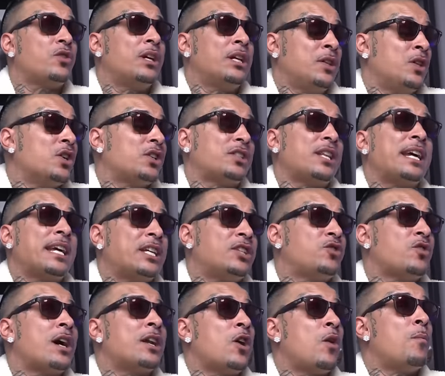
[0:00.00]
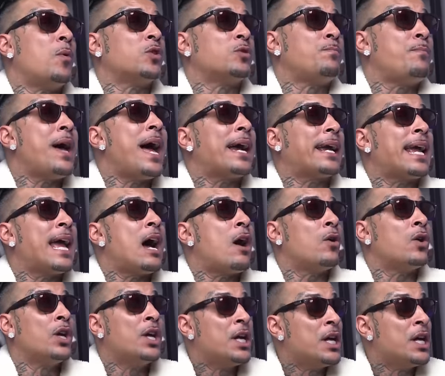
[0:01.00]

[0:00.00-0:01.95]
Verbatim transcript: it looks like he's trying to almost back out.